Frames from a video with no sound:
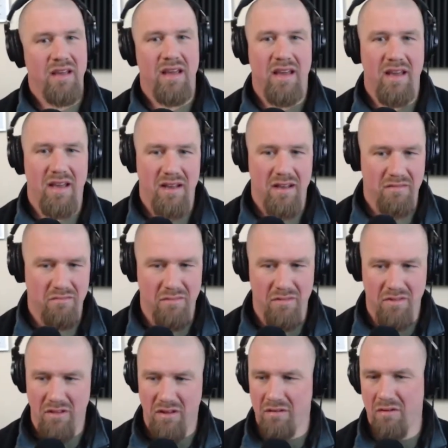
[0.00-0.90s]

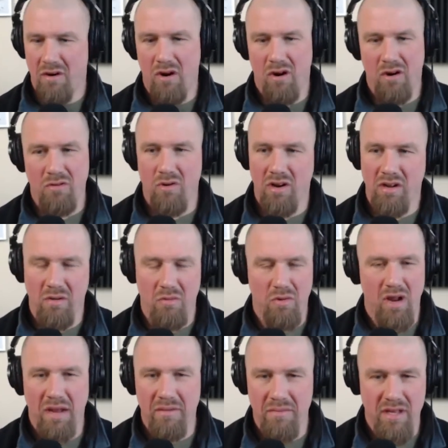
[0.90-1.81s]
and the hard work,
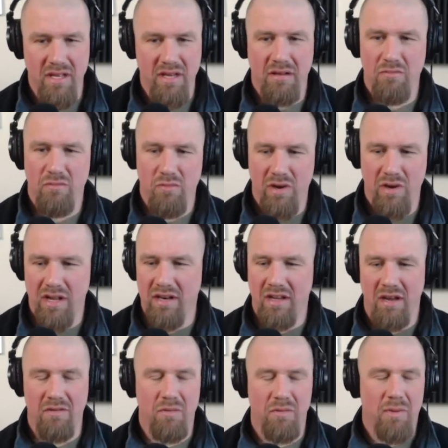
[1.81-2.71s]
I mean, we had to
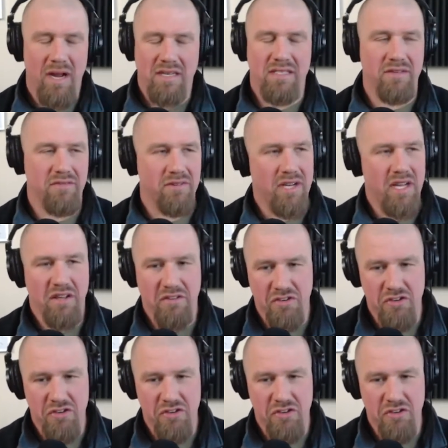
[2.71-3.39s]
come to practice every day. I had to